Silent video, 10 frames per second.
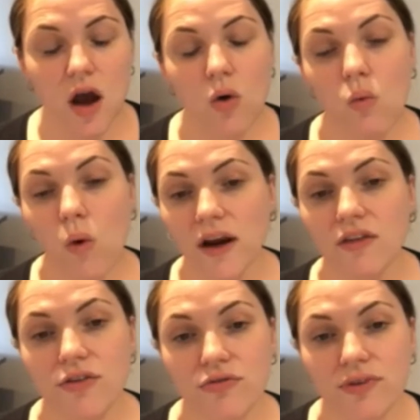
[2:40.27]
1
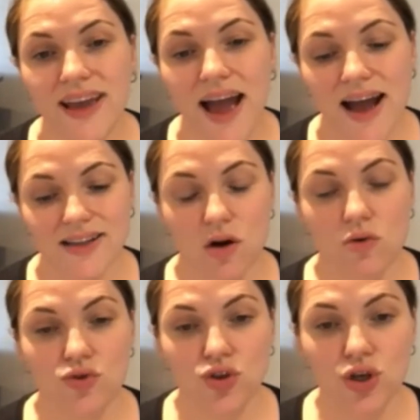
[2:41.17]
in 3
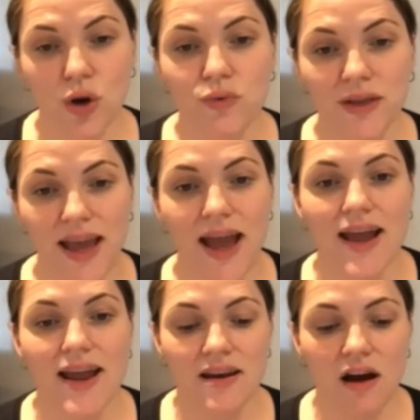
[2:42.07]
adults don't get
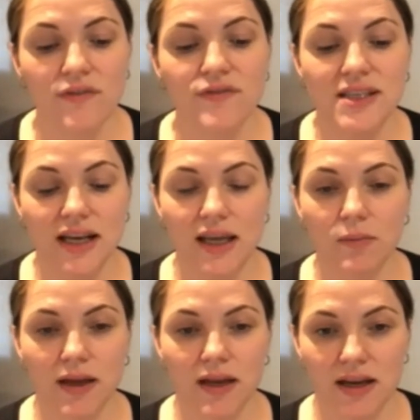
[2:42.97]
enough sleep
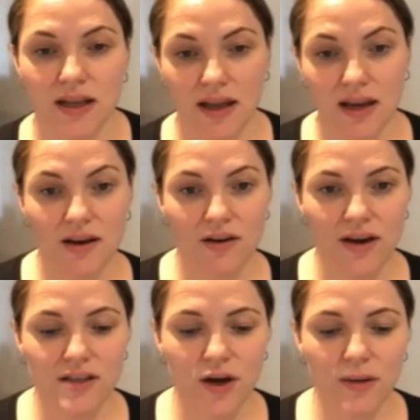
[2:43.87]
in a
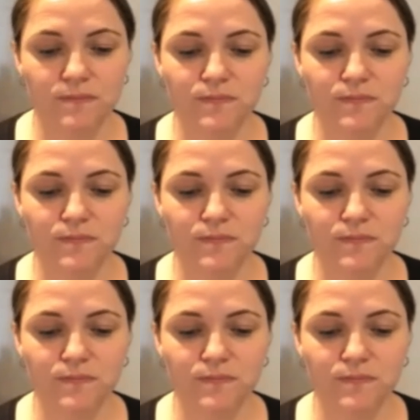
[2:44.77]
nighttime.